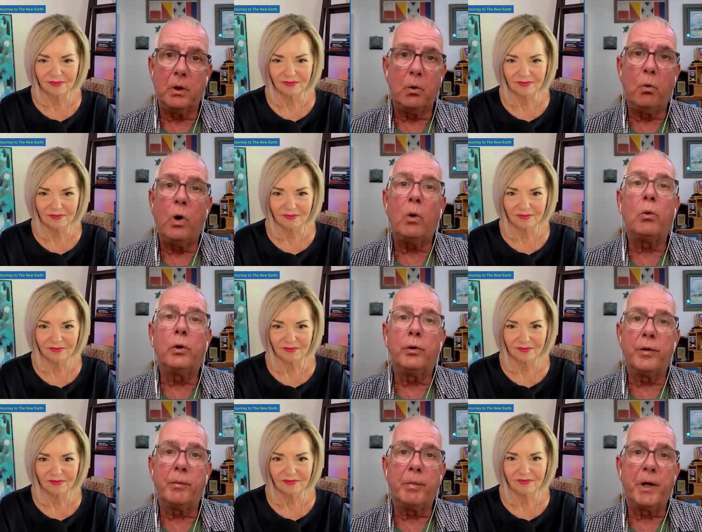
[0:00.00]
Speaker 1: what were
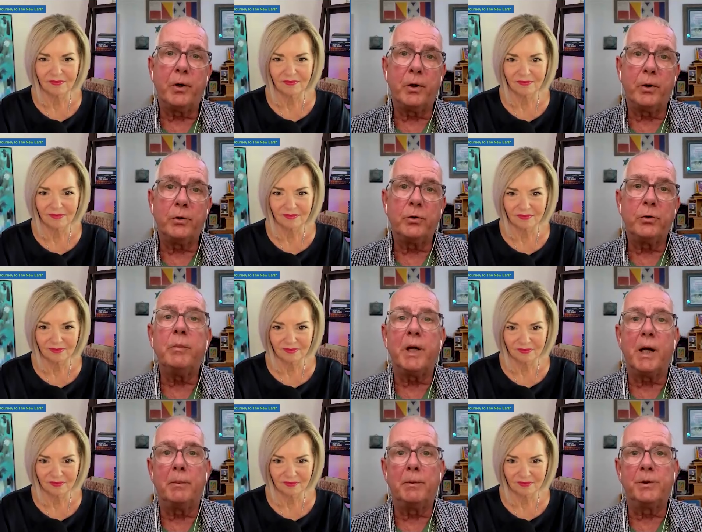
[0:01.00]
the better treatment
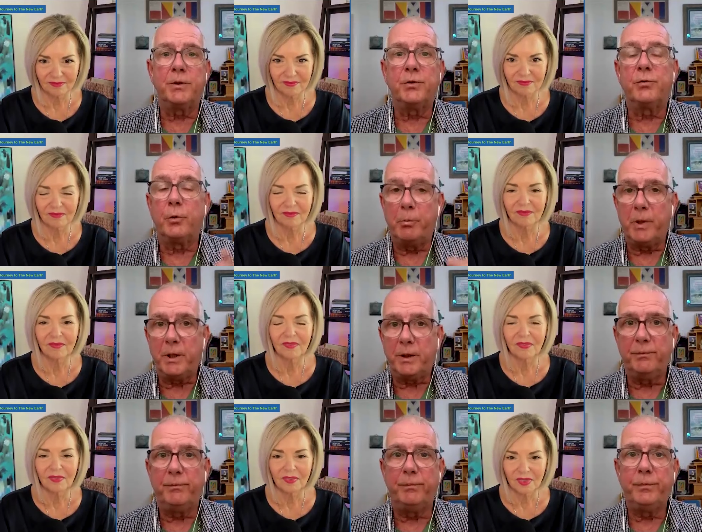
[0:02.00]
options for me.
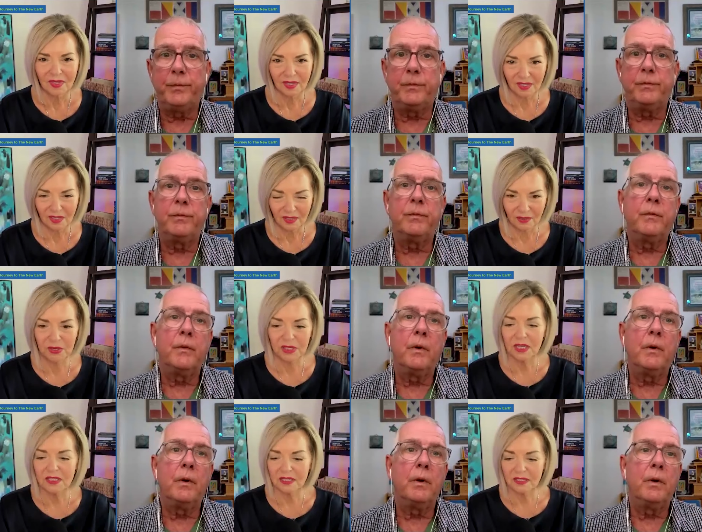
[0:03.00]
Speaker 2: Yeah,
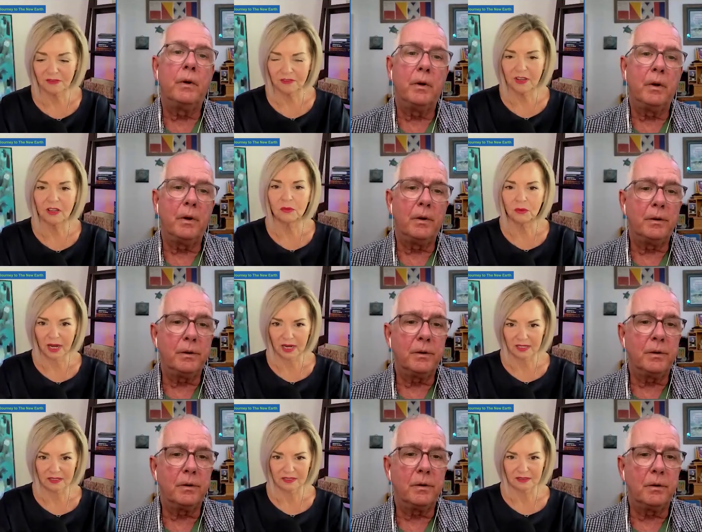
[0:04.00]
because it felt
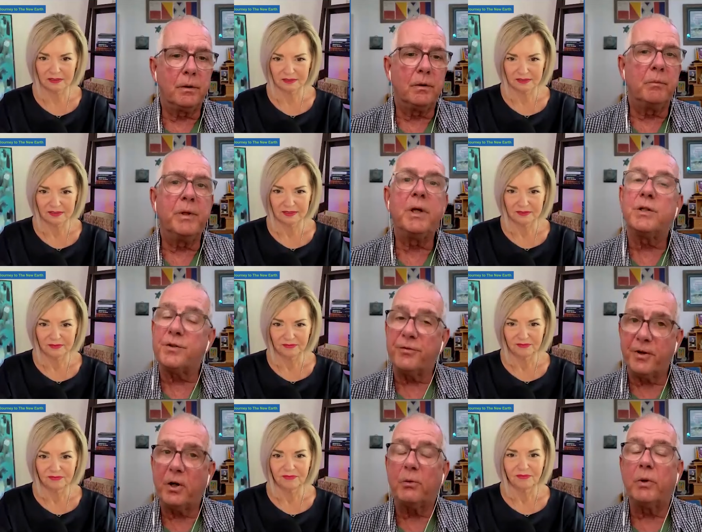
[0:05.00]
right.
Speaker 1: Because it
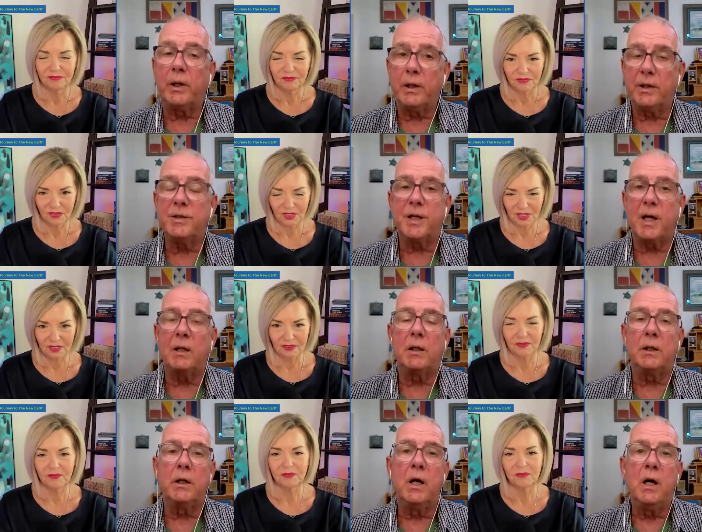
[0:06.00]
felt right, exactly.
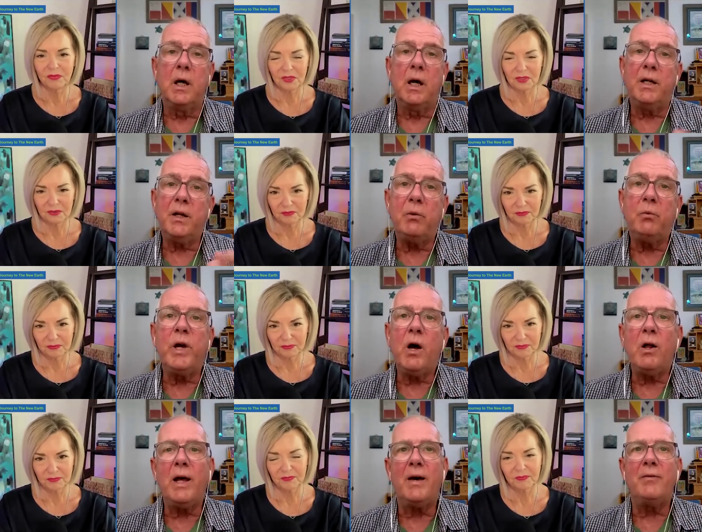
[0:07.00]
Yeah. And yeah. and we
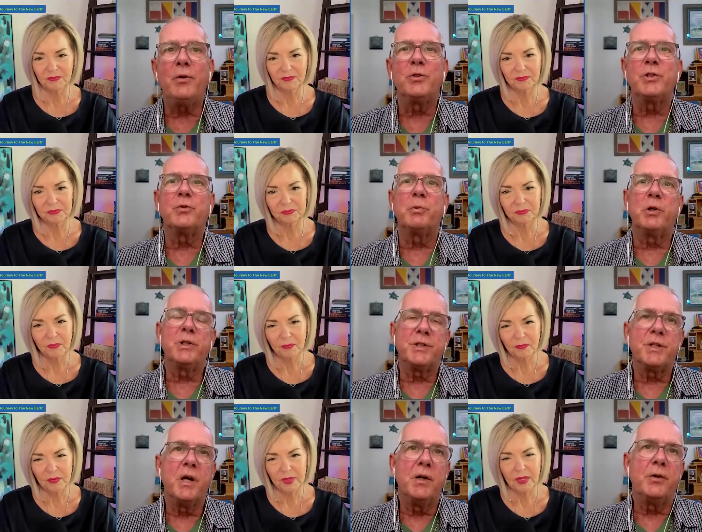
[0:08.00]
all have those experiences.
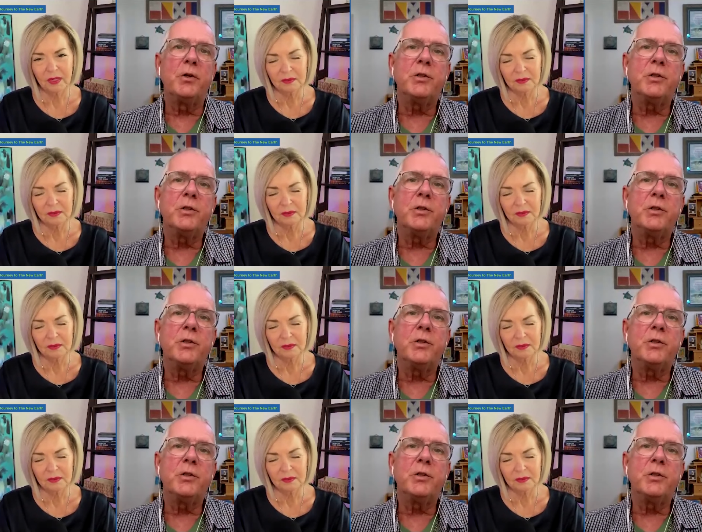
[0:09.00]
There are